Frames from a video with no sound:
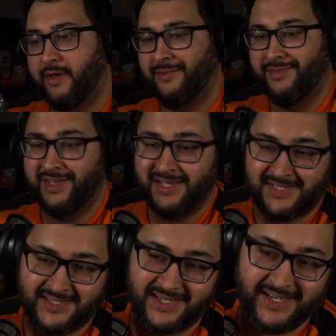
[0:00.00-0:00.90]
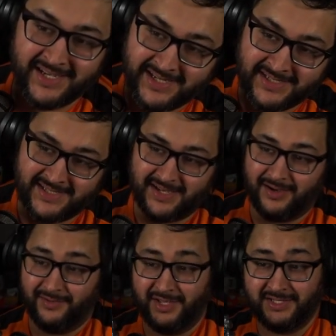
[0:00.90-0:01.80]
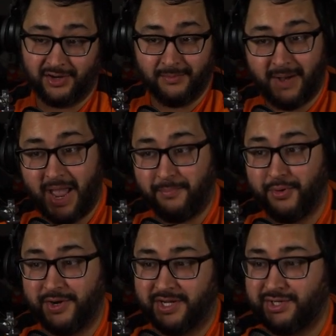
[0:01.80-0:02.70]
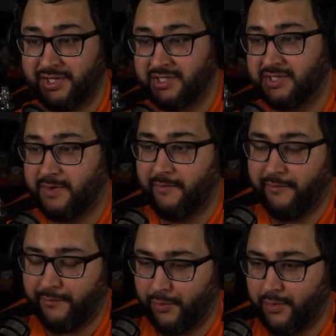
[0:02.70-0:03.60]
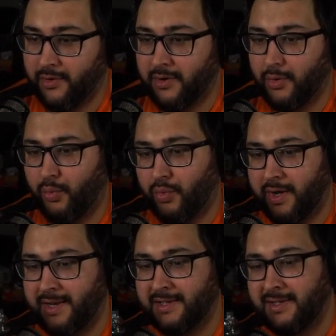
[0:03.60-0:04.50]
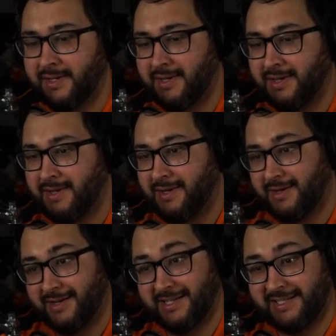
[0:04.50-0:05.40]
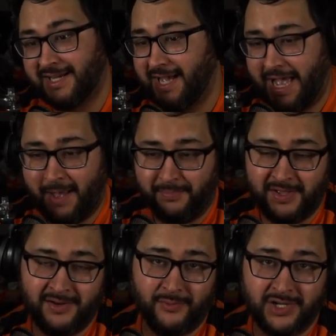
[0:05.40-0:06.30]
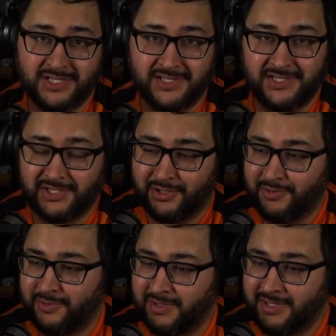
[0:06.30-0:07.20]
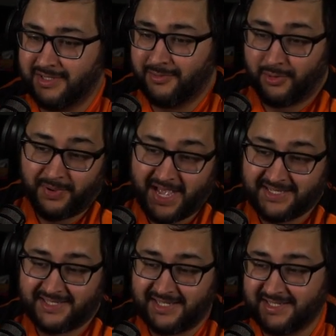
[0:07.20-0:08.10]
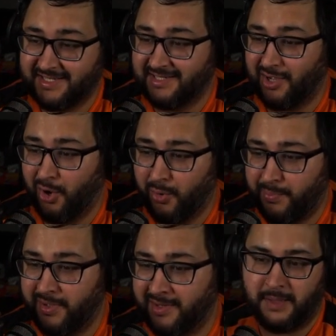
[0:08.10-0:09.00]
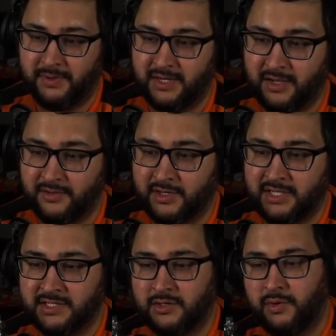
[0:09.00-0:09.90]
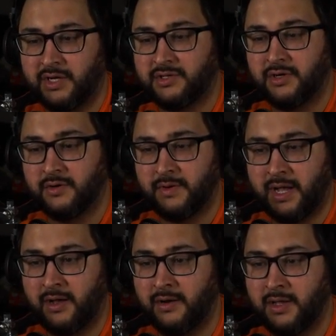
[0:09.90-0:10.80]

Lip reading: these are my predictions for what is going to happen once zone or pass 6 is open. And now there is a quick turnaround,